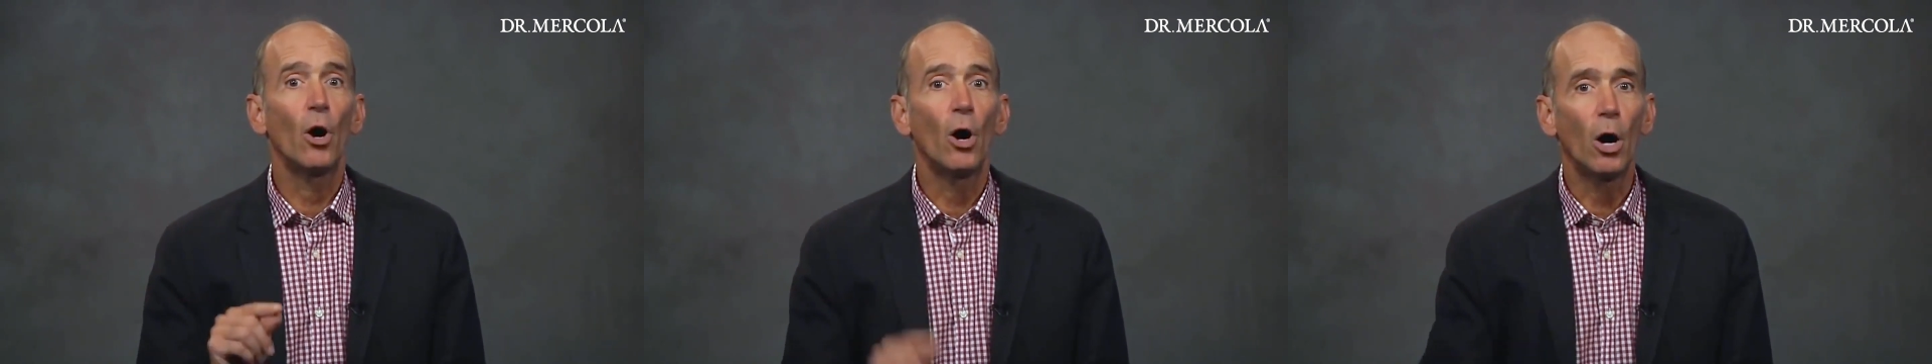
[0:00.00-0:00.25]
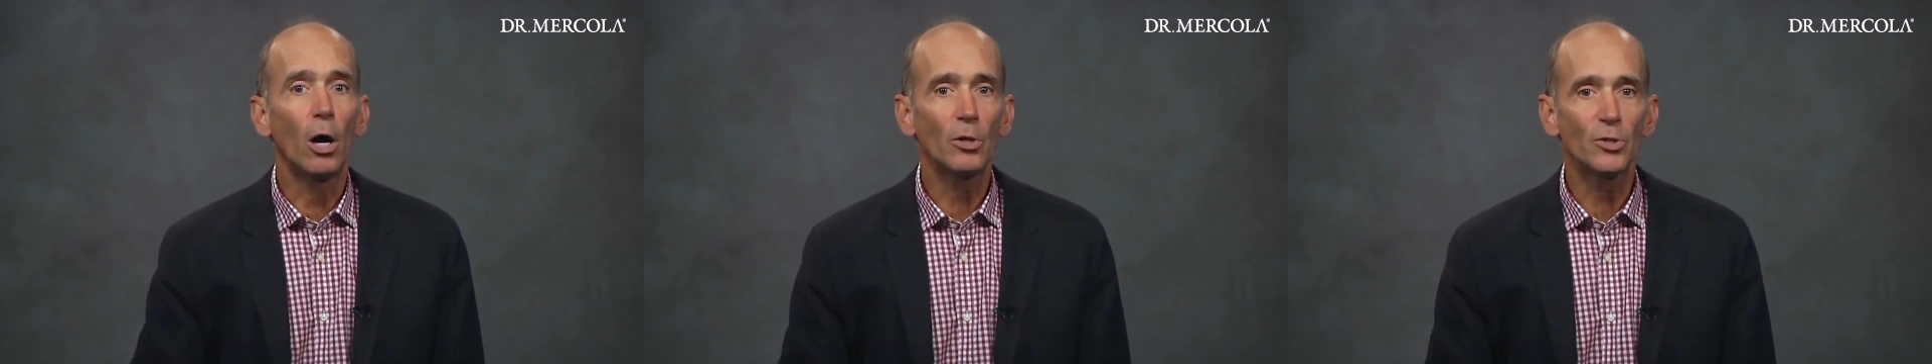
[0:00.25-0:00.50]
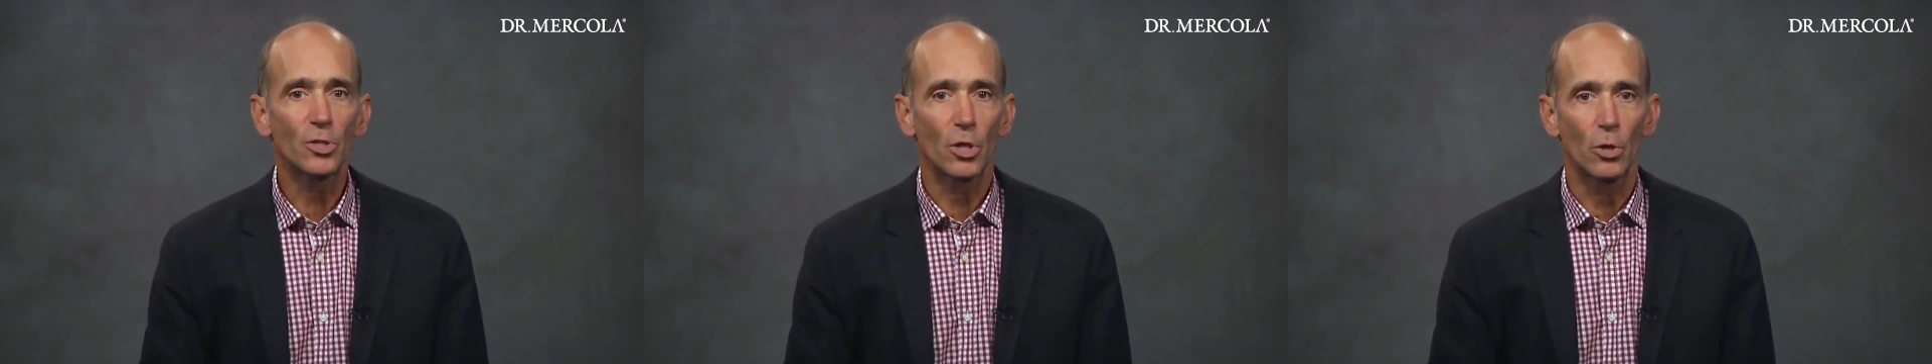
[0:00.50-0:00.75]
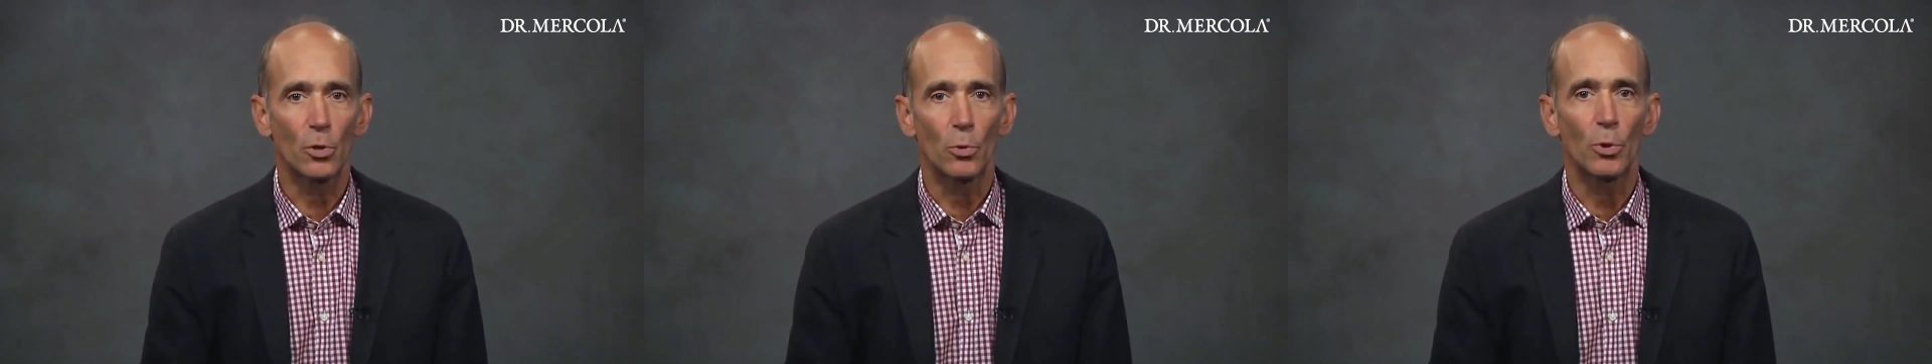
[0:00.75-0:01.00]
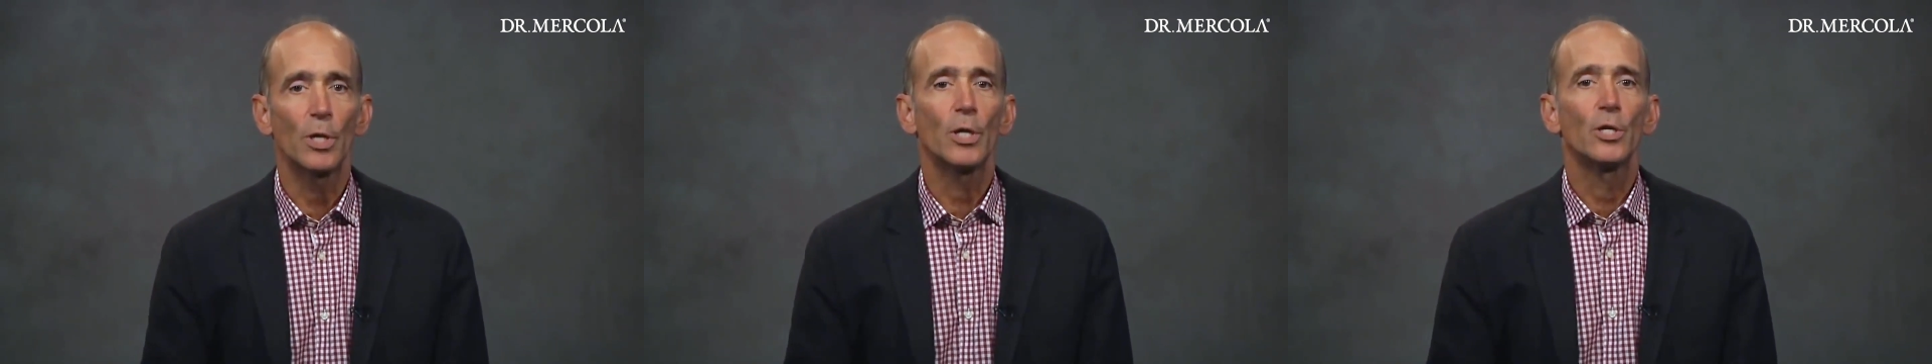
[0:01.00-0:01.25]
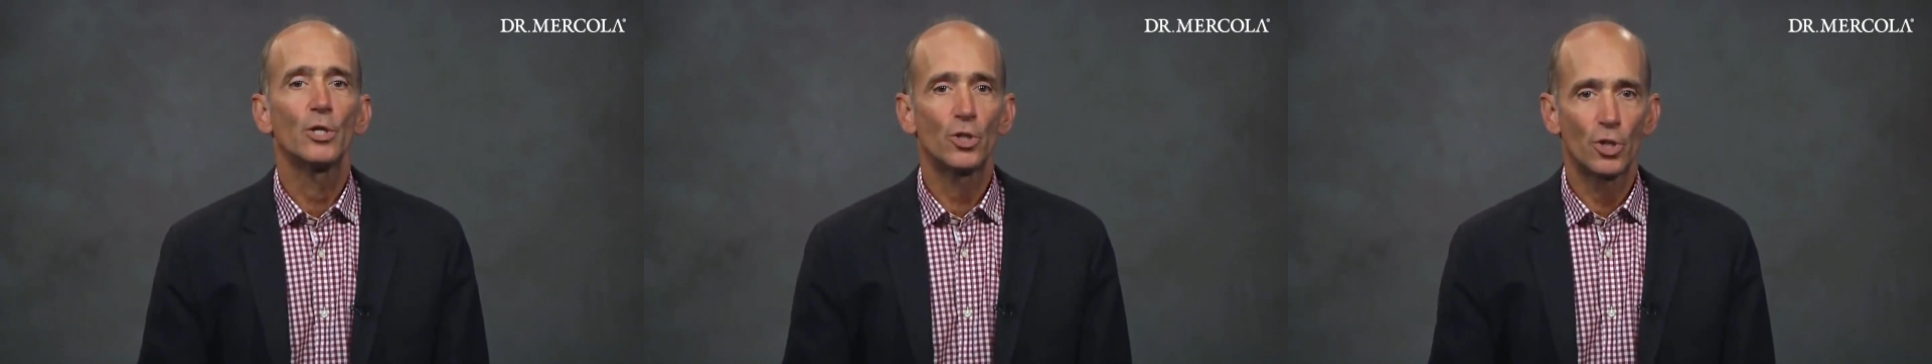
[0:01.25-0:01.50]
also
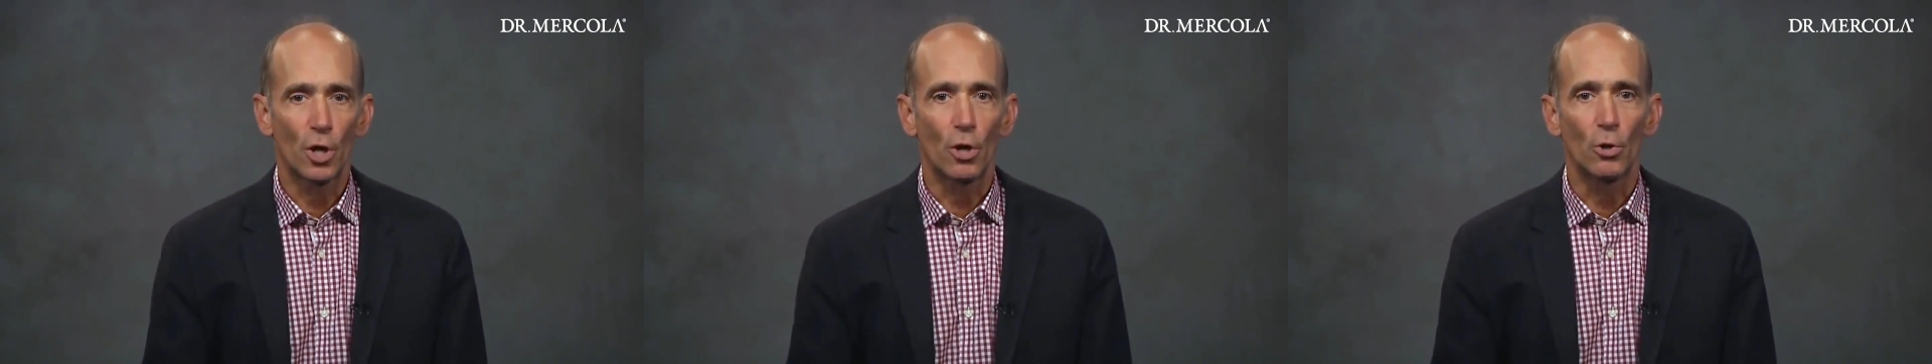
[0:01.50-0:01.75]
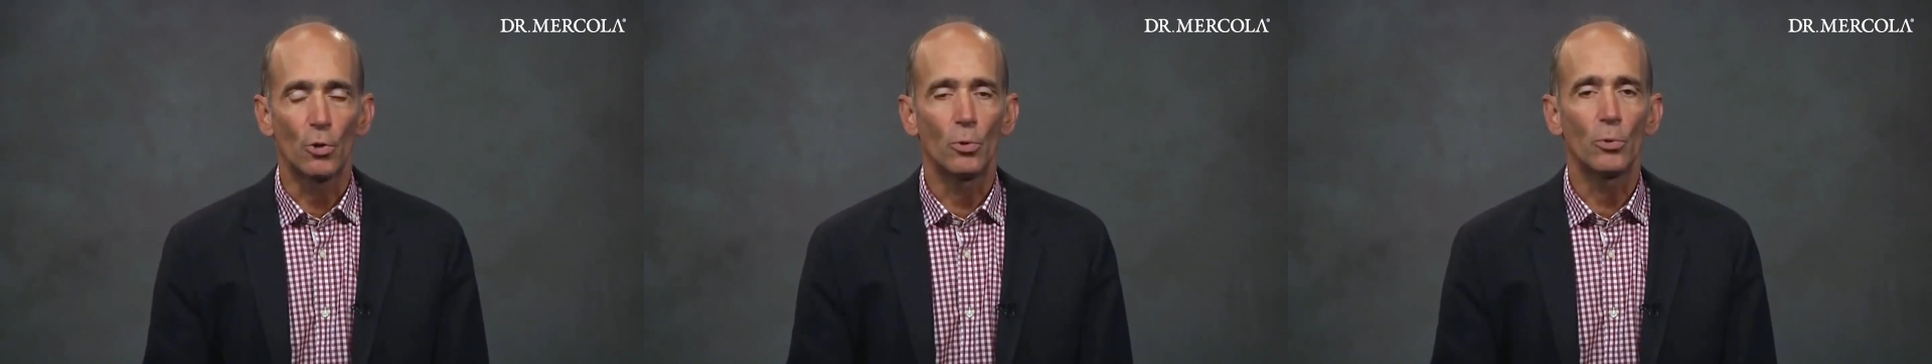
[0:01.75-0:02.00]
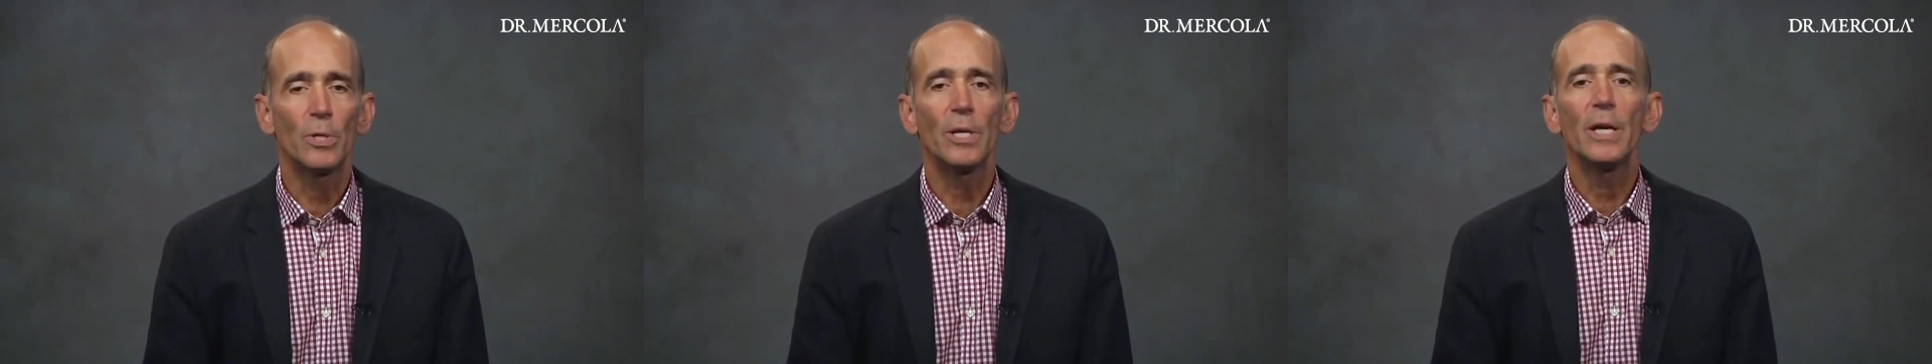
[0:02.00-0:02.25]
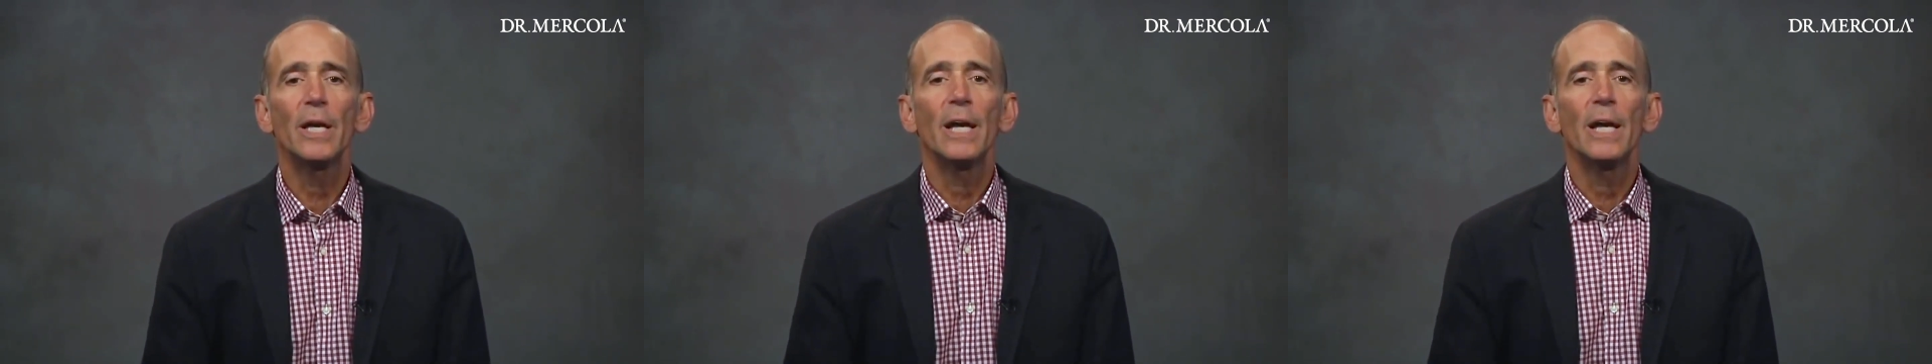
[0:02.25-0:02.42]
shown